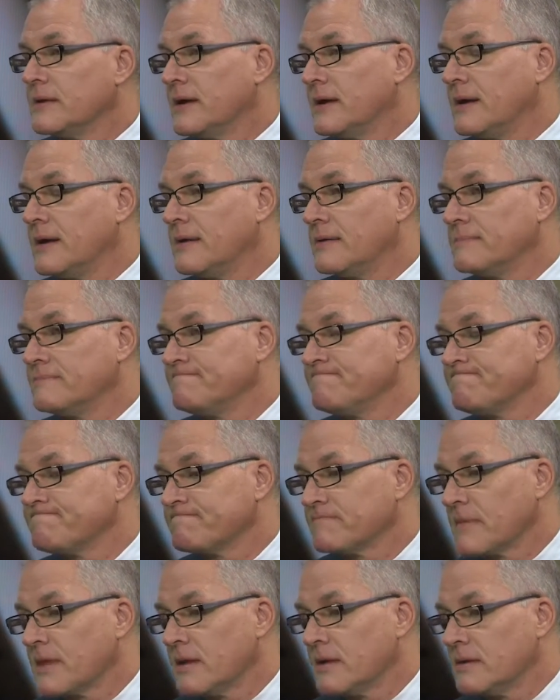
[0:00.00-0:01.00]
Um,
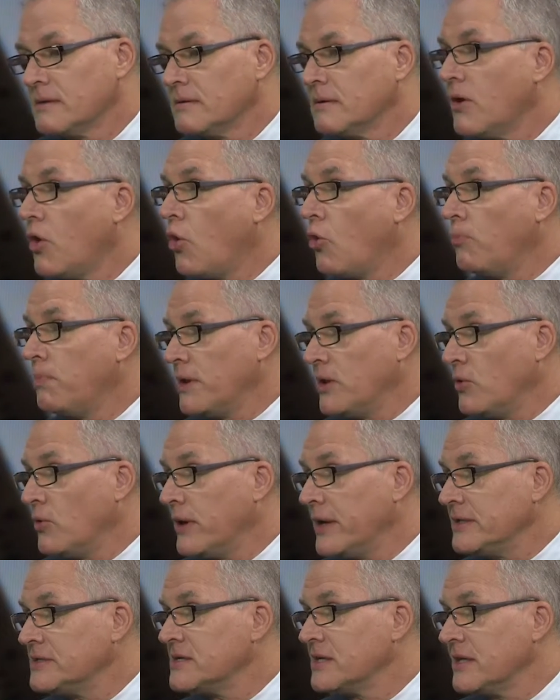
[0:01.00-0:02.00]

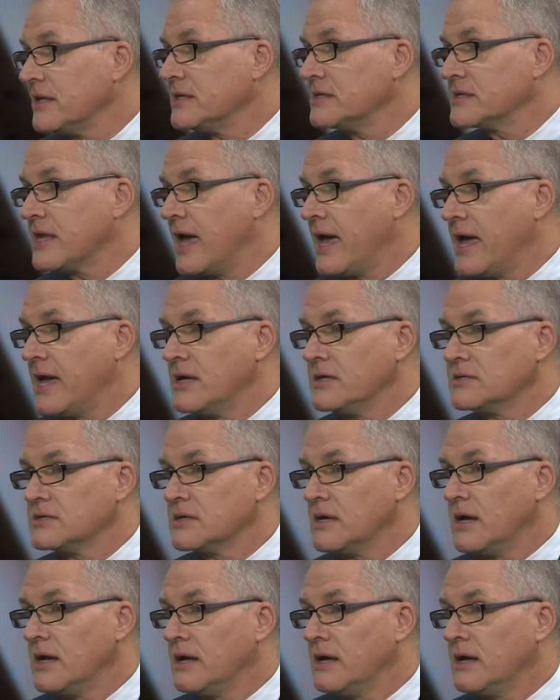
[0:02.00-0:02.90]
opioids in this case.